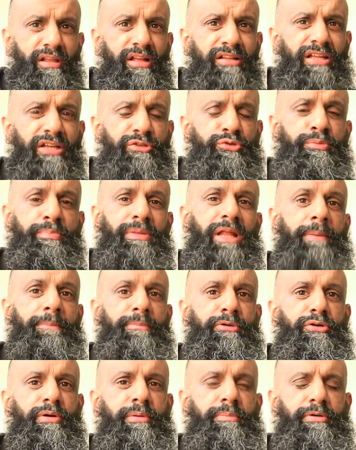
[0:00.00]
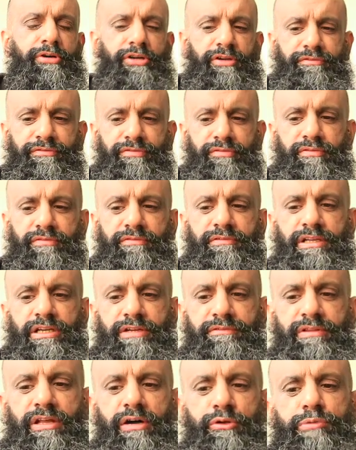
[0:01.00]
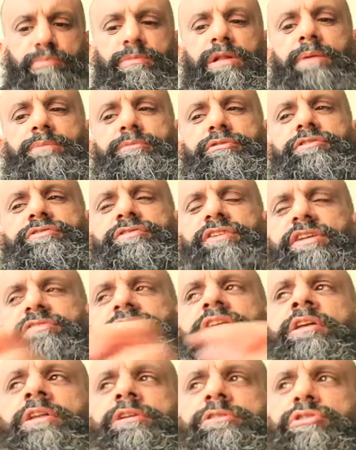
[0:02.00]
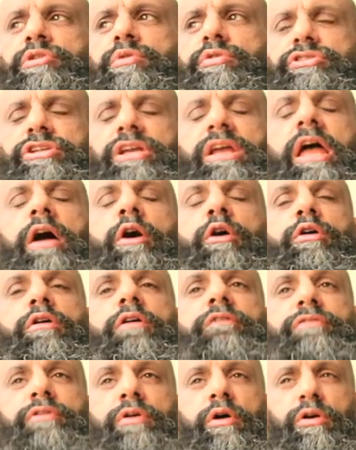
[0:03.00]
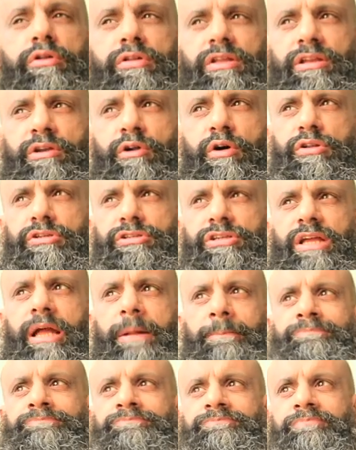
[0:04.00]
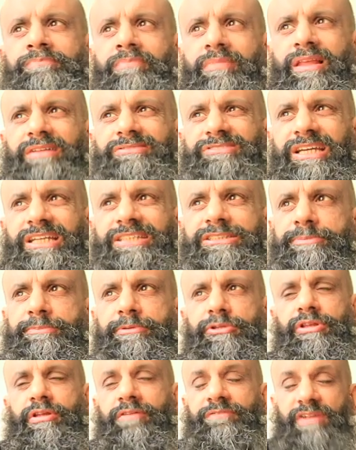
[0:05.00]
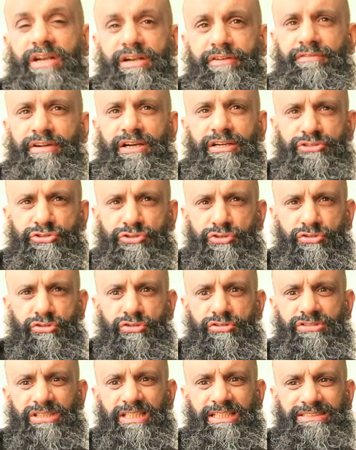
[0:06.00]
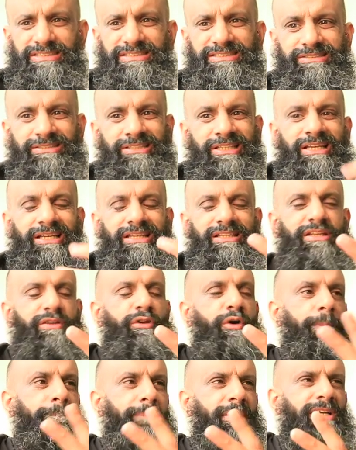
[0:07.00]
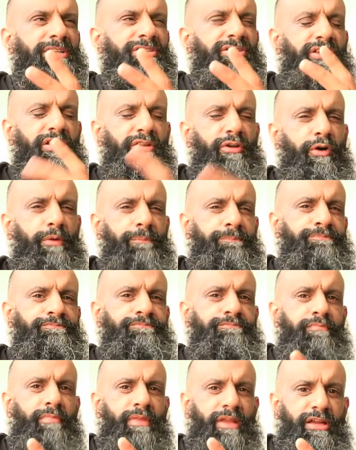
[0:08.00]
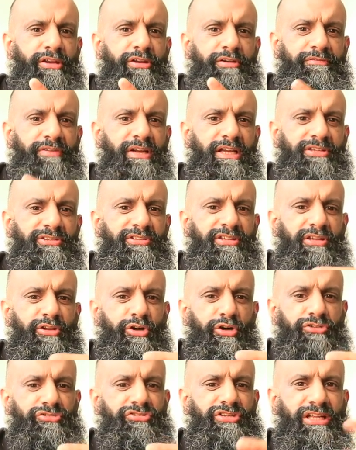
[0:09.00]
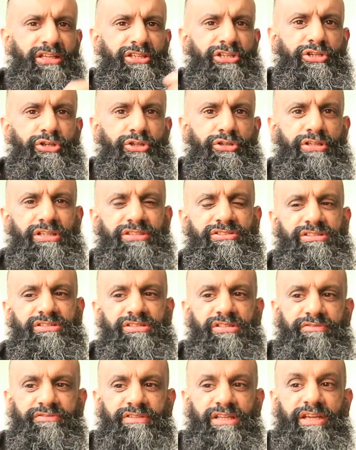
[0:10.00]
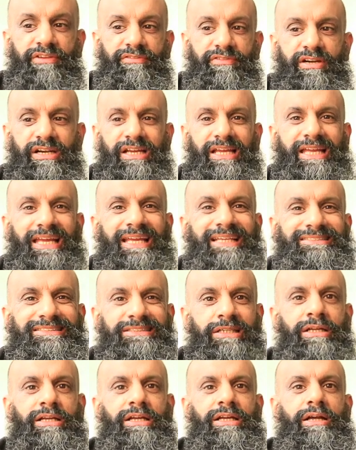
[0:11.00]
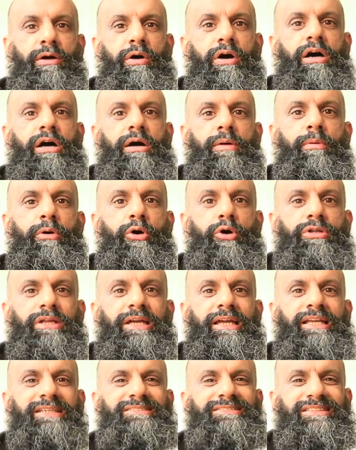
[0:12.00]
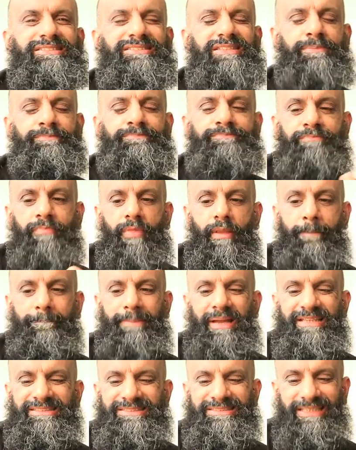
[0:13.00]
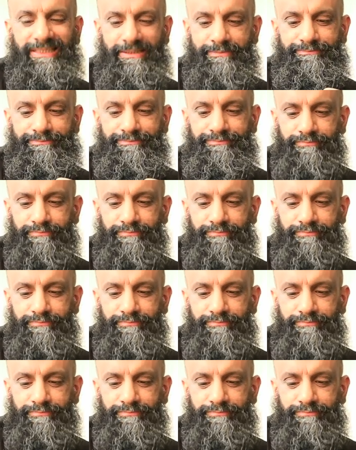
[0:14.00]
That was blackberry flavour, So what do you get all in all? You get a taste, but they're very, very subtle tastes. They're not burst, they're not in your face, they're not telling you this is the flavour it is. All it is a basic,